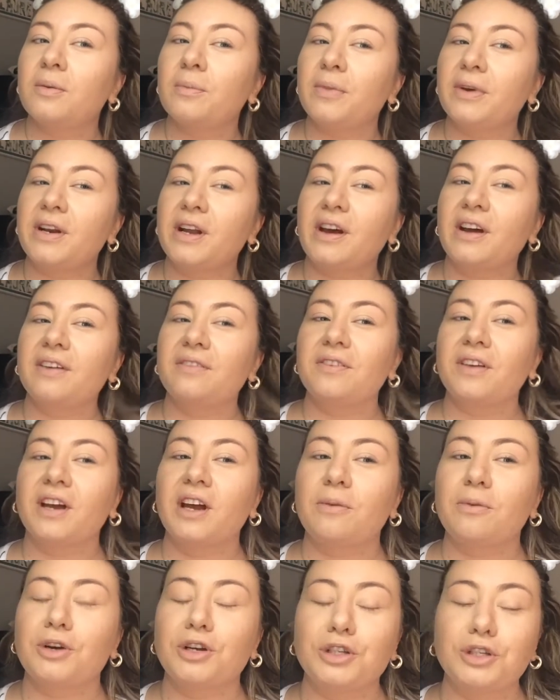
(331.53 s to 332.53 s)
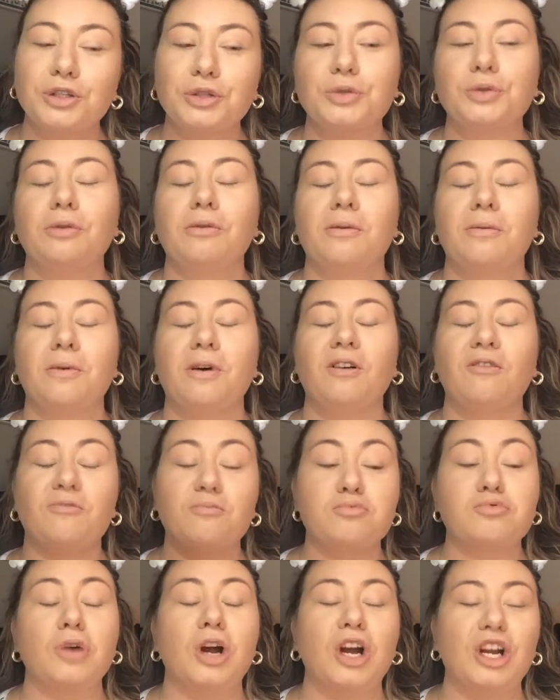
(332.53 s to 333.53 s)
But now I feel like I want to do a
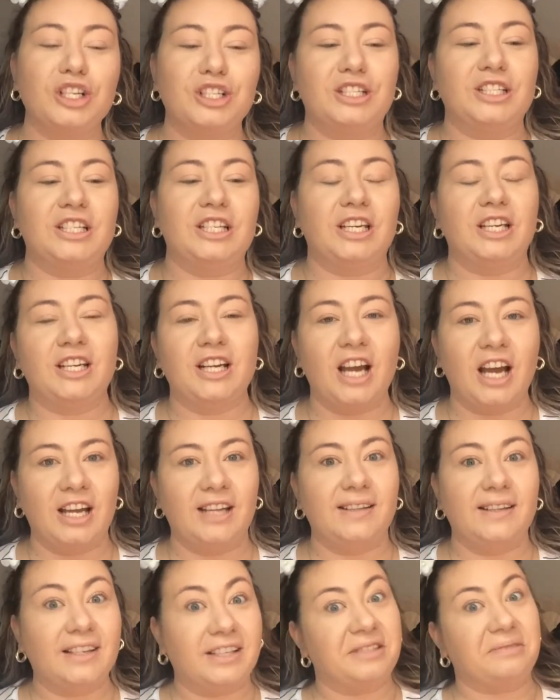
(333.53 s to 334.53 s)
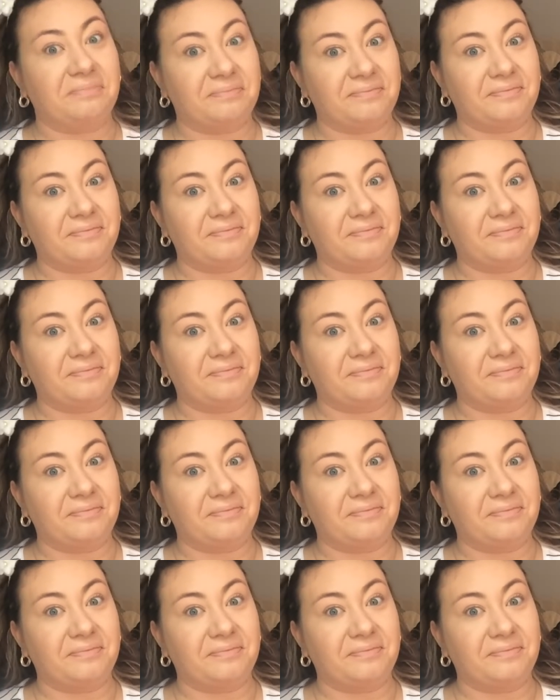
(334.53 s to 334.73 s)
bronzing and highlight.